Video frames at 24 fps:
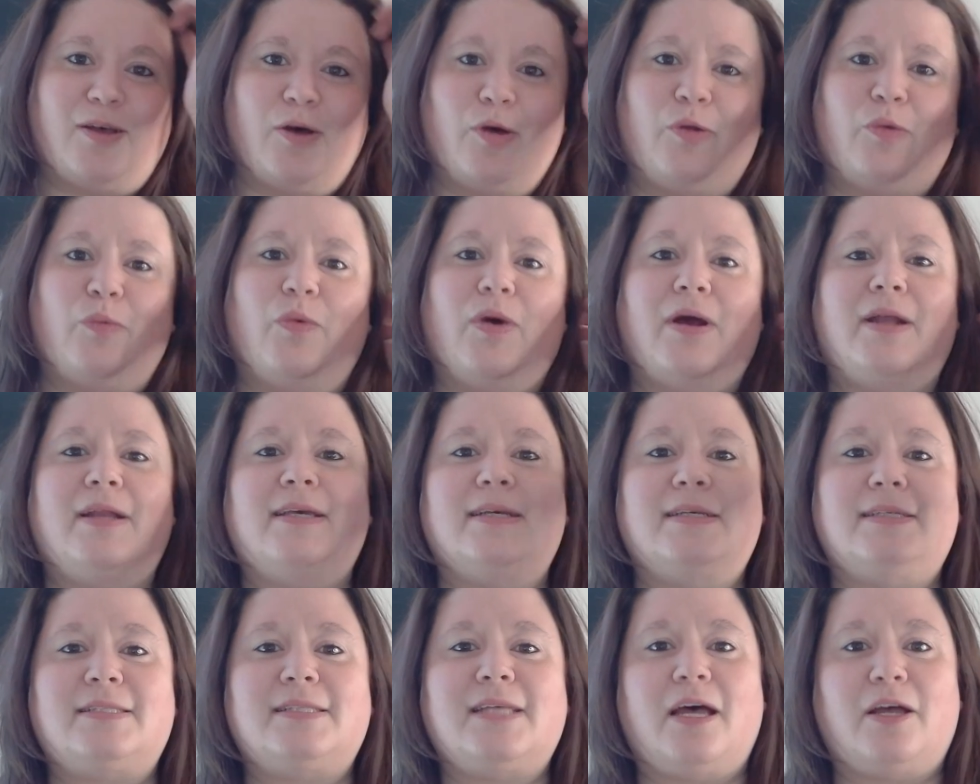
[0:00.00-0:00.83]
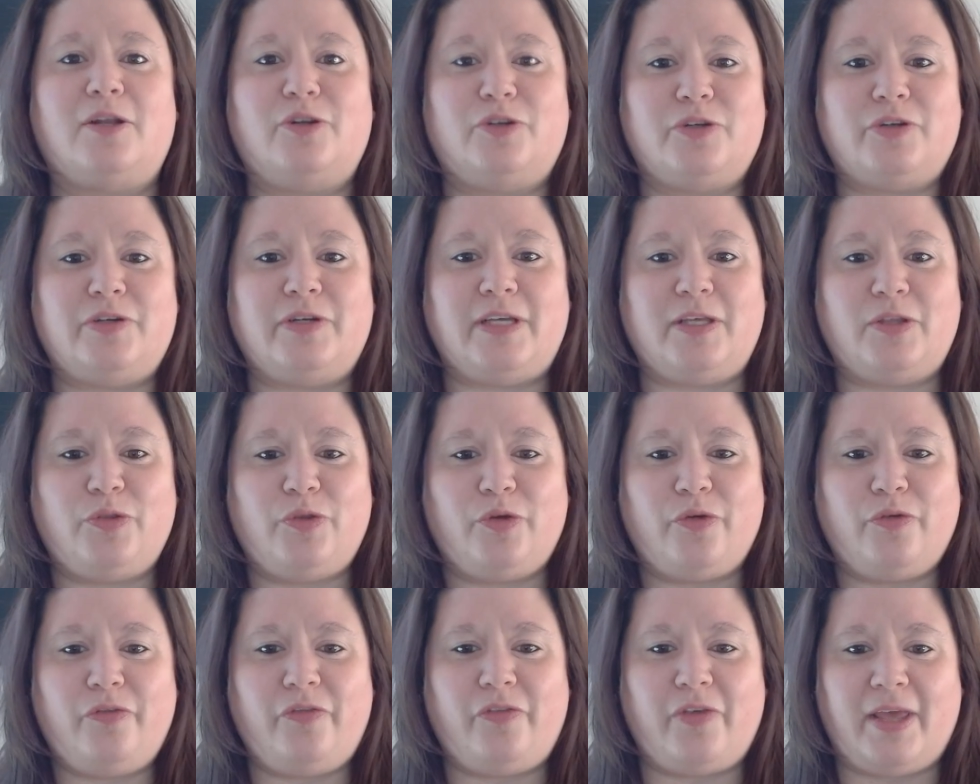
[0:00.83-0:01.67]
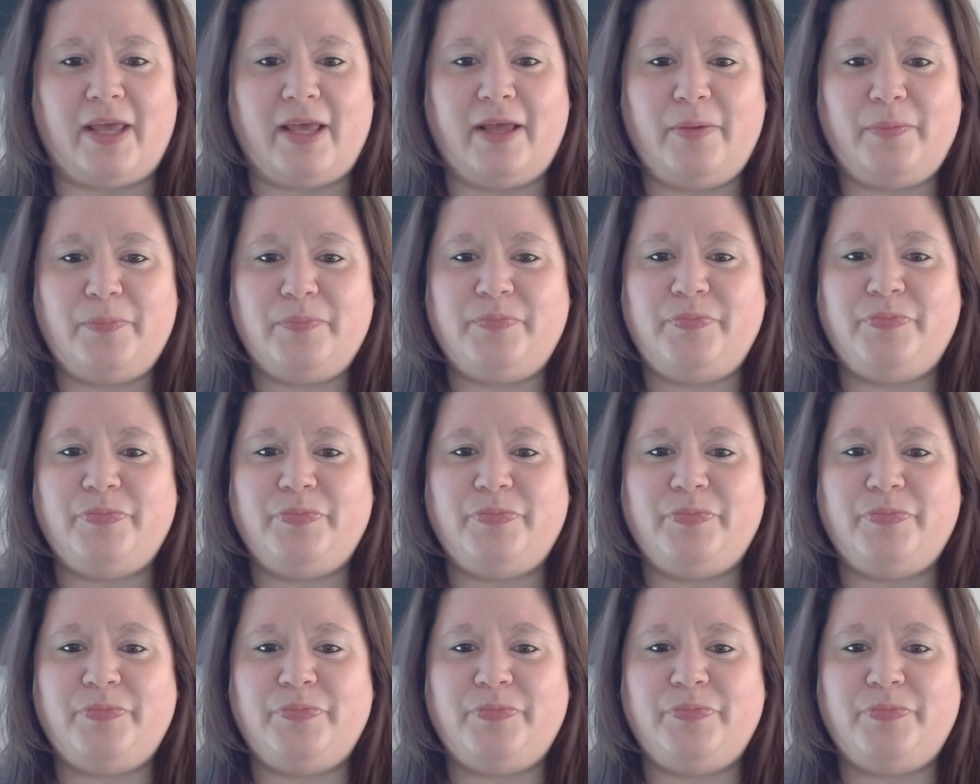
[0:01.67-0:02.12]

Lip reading: on what is underneath your feet.